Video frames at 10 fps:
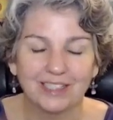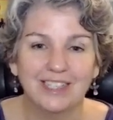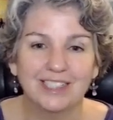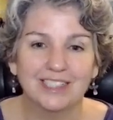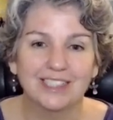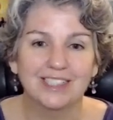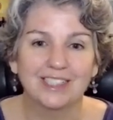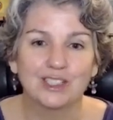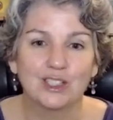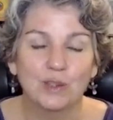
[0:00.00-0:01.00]
is
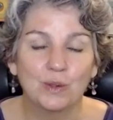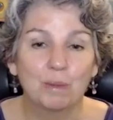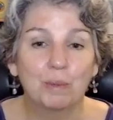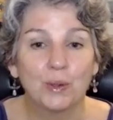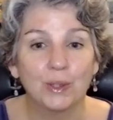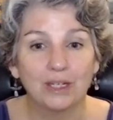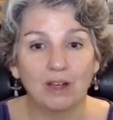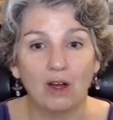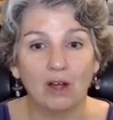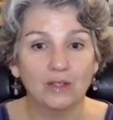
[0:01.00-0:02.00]
to put
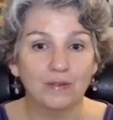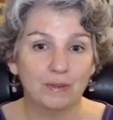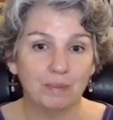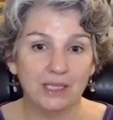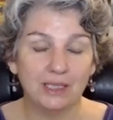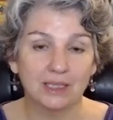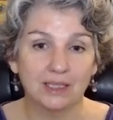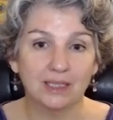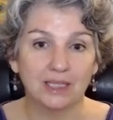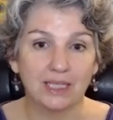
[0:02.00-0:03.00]
all of the
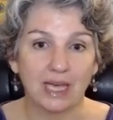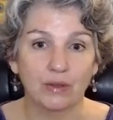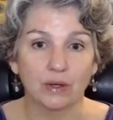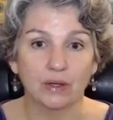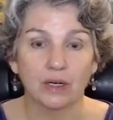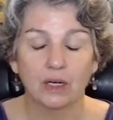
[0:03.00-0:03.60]
pieces together